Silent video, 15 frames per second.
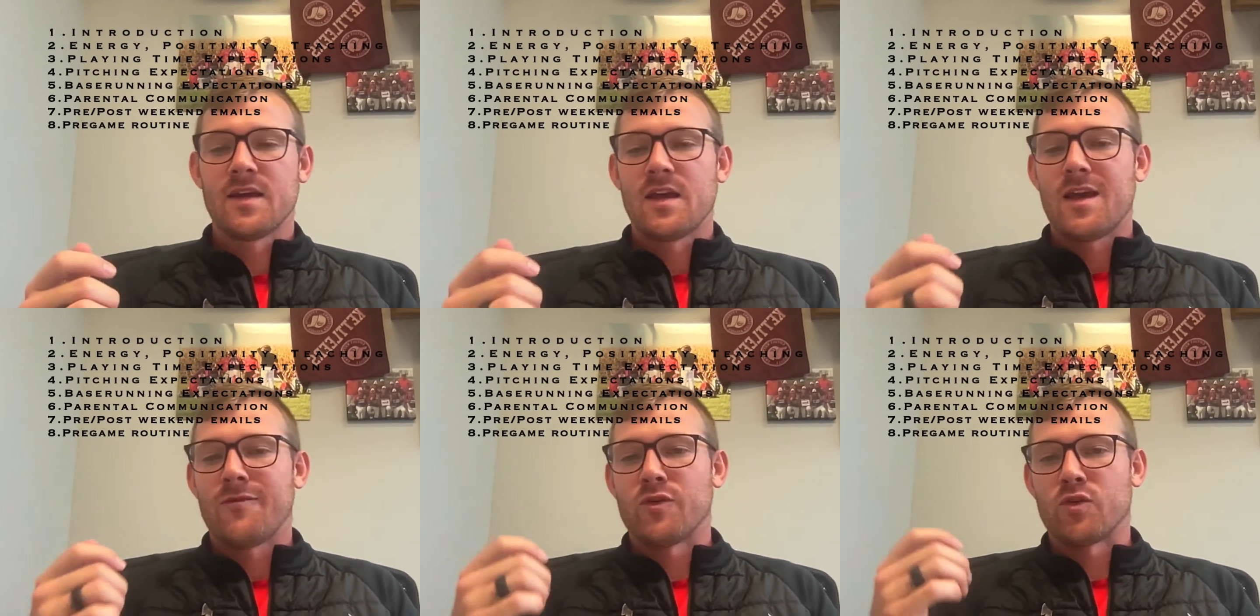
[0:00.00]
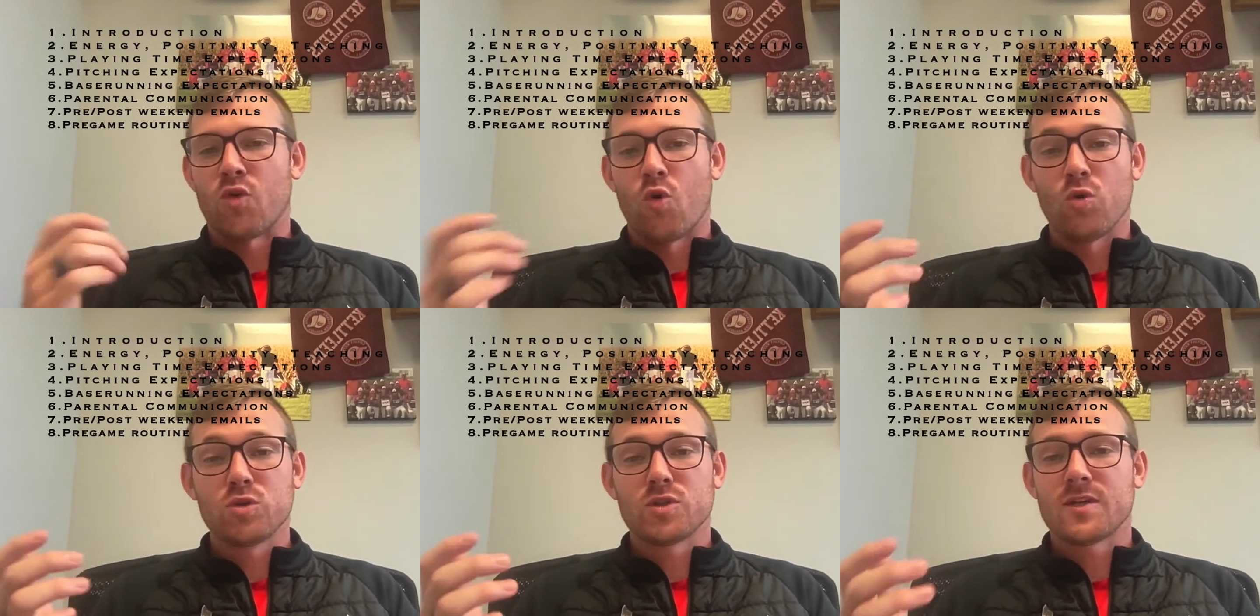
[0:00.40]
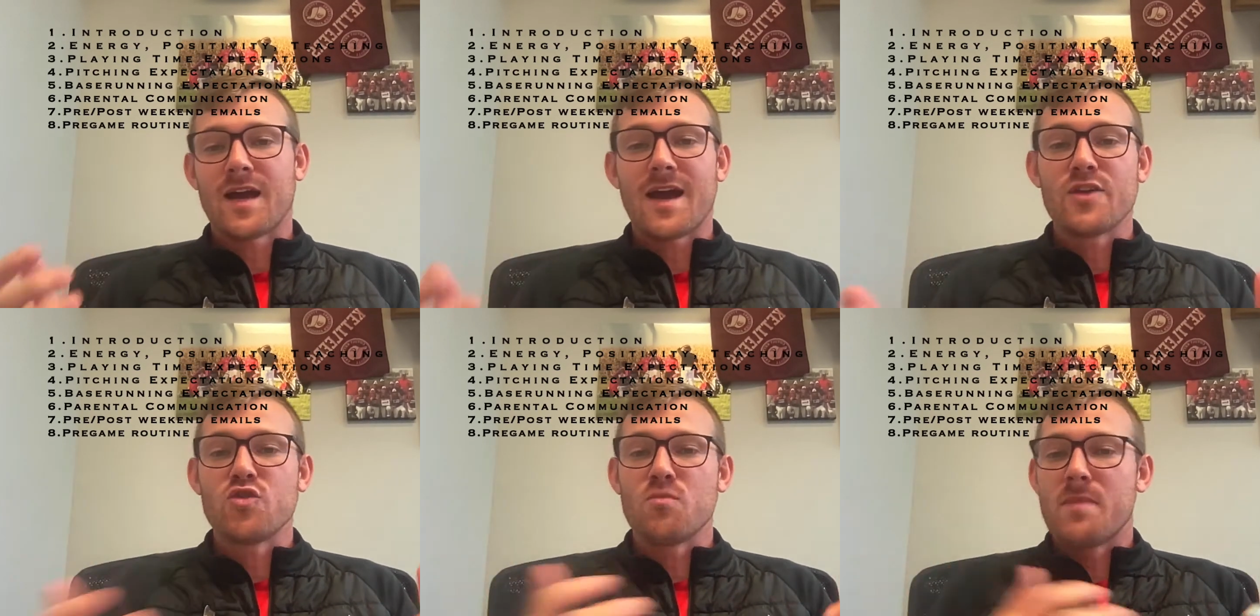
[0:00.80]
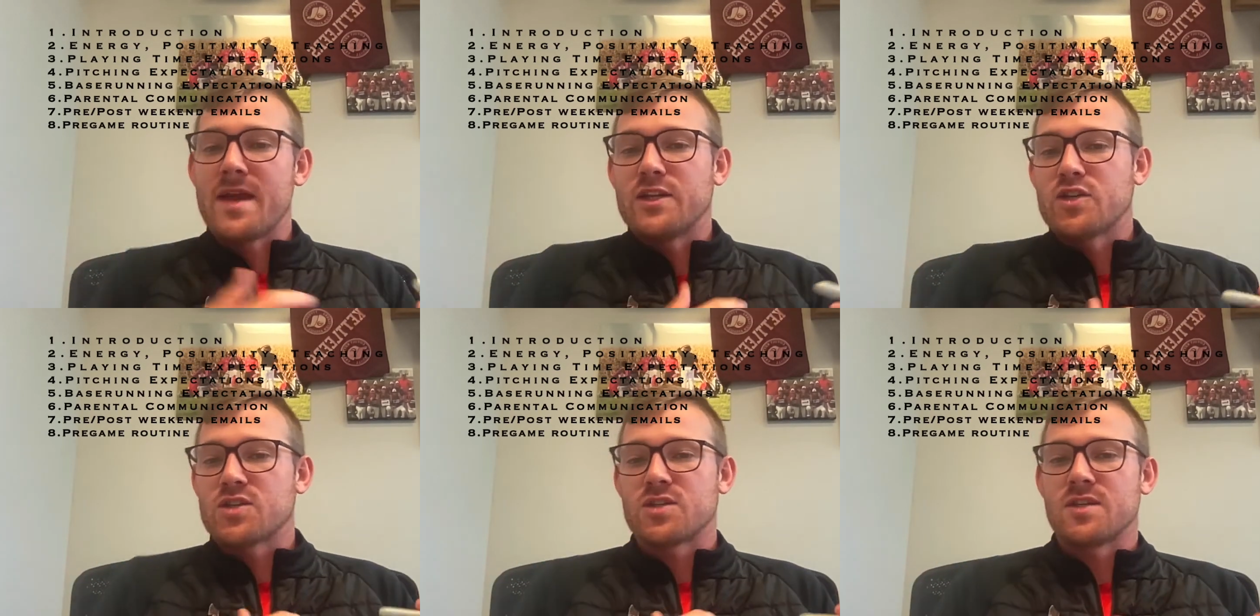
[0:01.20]
If you're an older guy, you may
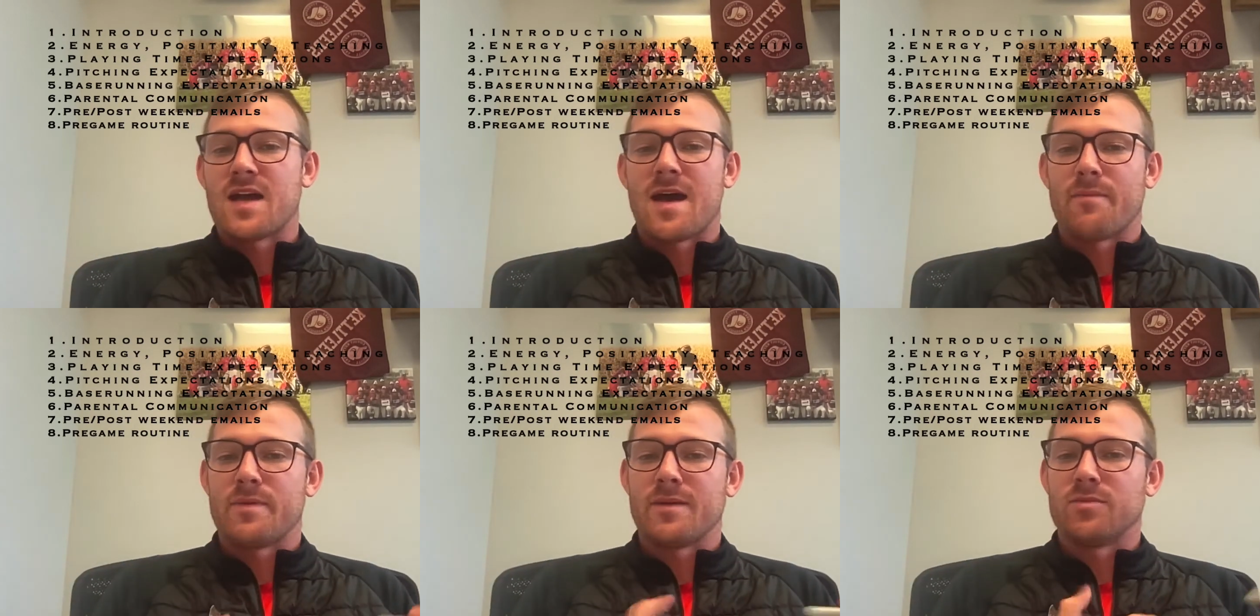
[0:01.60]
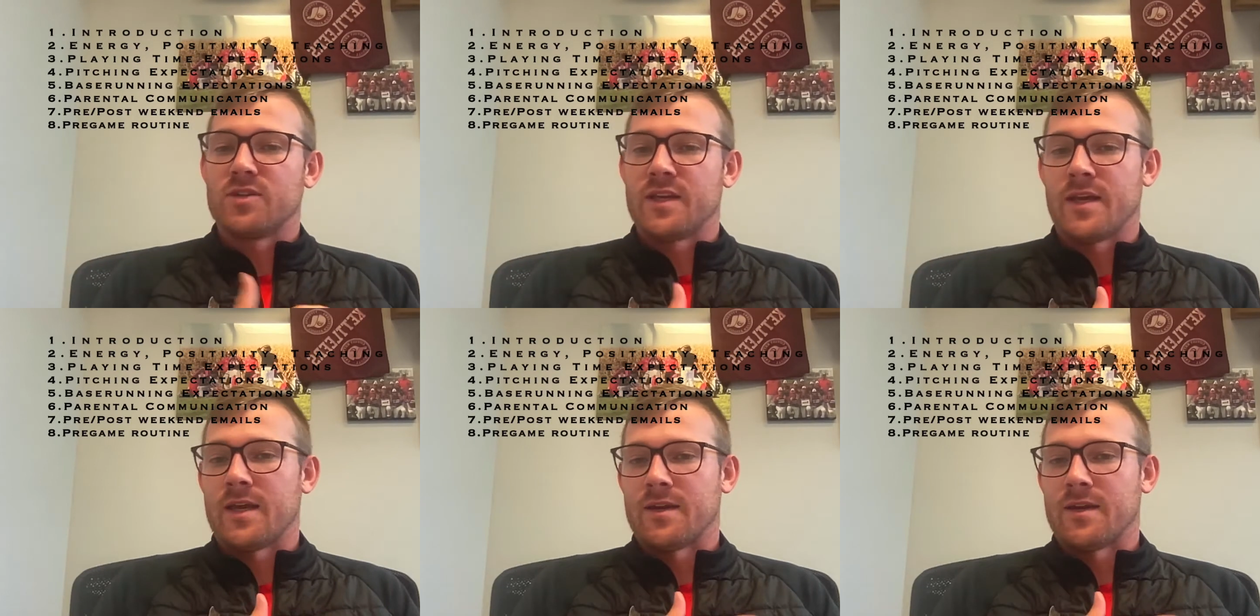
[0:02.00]
just not be able to hit.